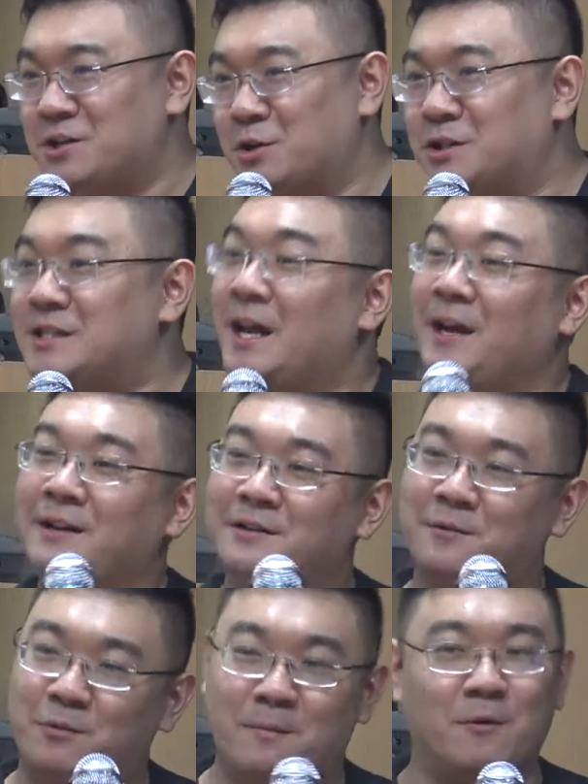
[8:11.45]
So
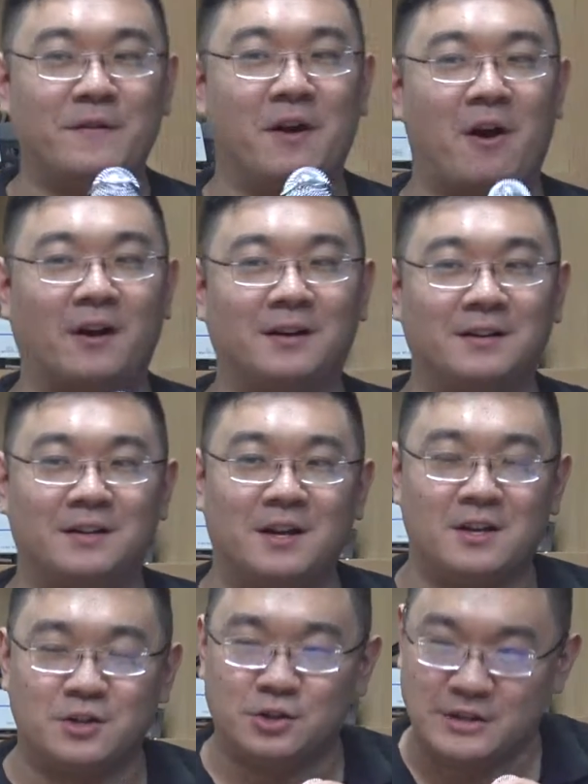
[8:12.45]
today we're moving on
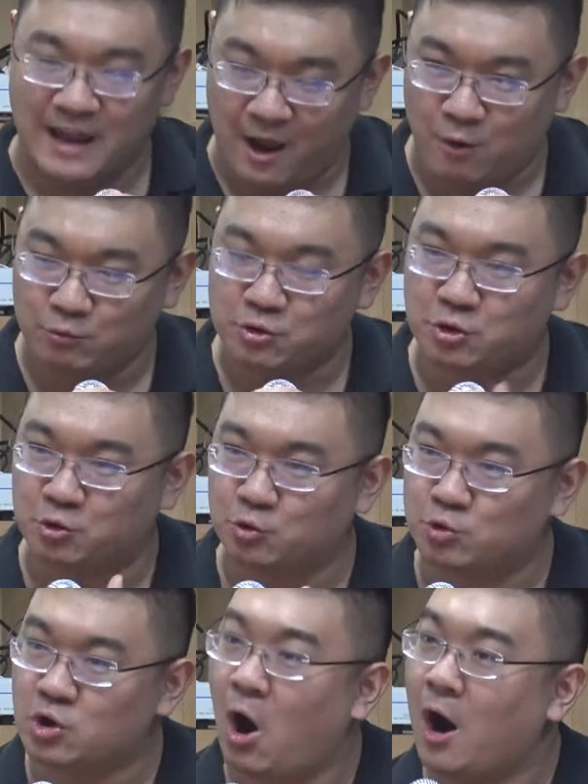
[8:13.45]
now
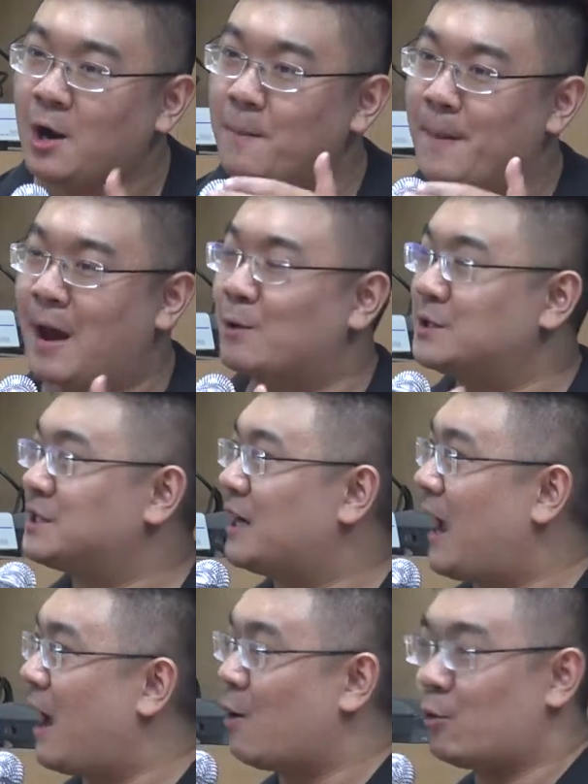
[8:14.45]
to talk about
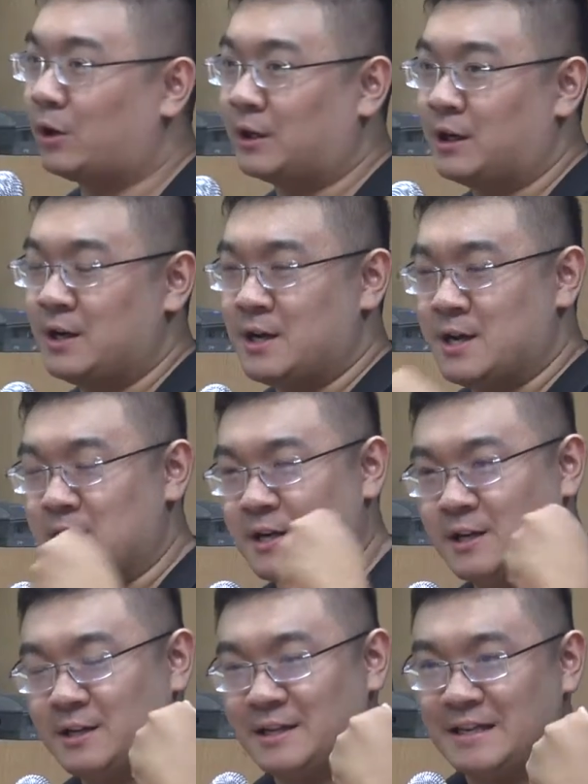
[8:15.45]
our
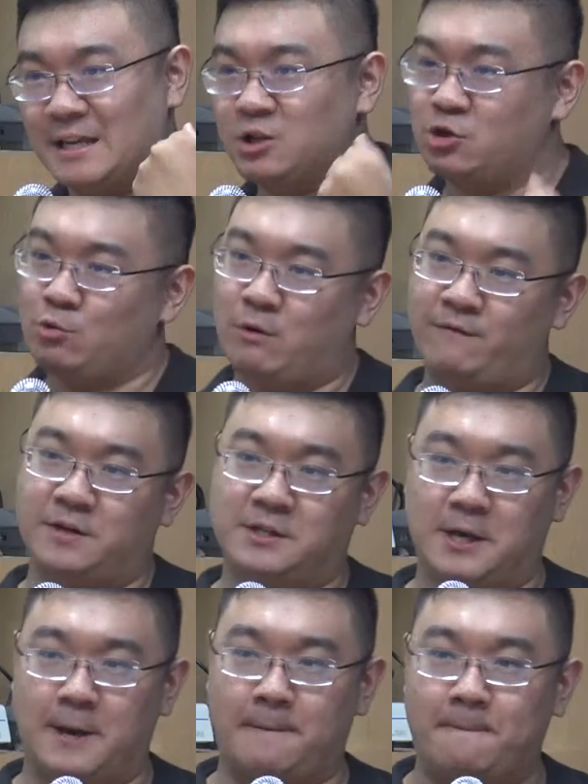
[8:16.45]
issue of the
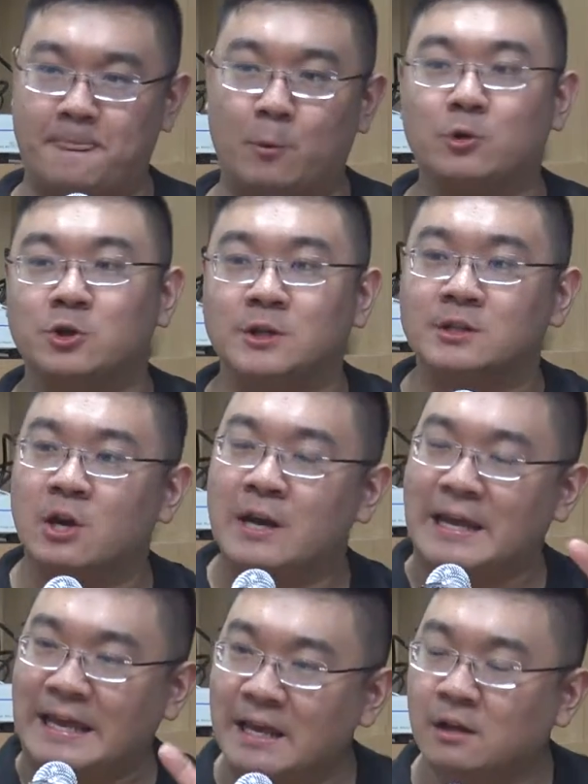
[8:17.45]
day, which is
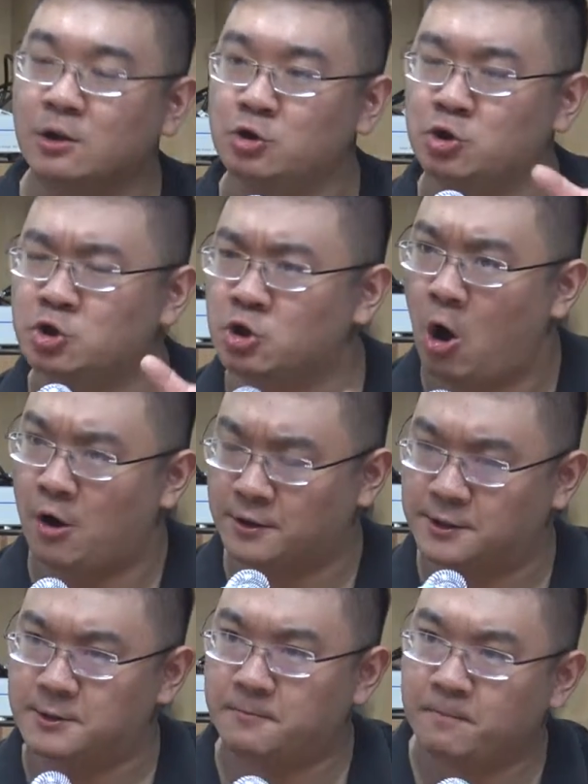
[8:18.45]
English
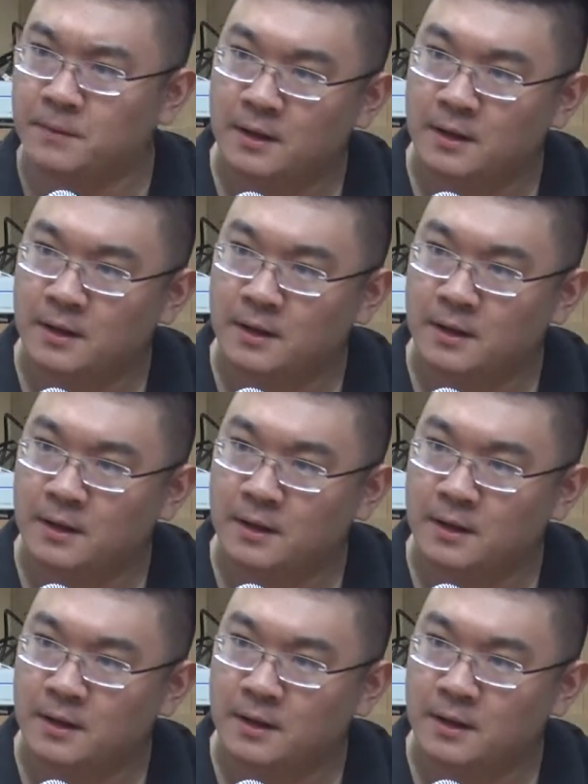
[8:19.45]
songs.